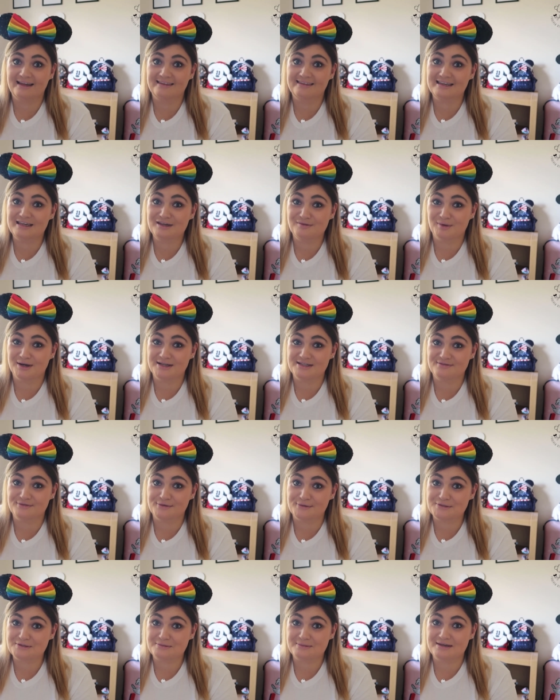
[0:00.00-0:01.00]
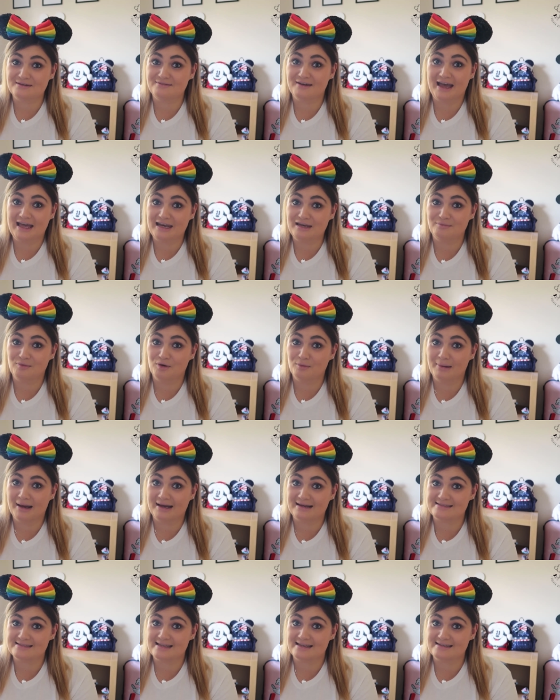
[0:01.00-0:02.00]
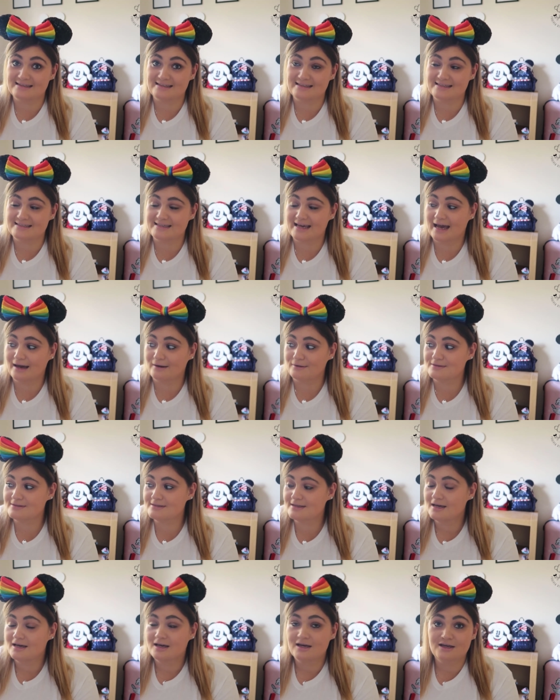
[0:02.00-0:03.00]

I think he might divorce me if any more bags enter this house.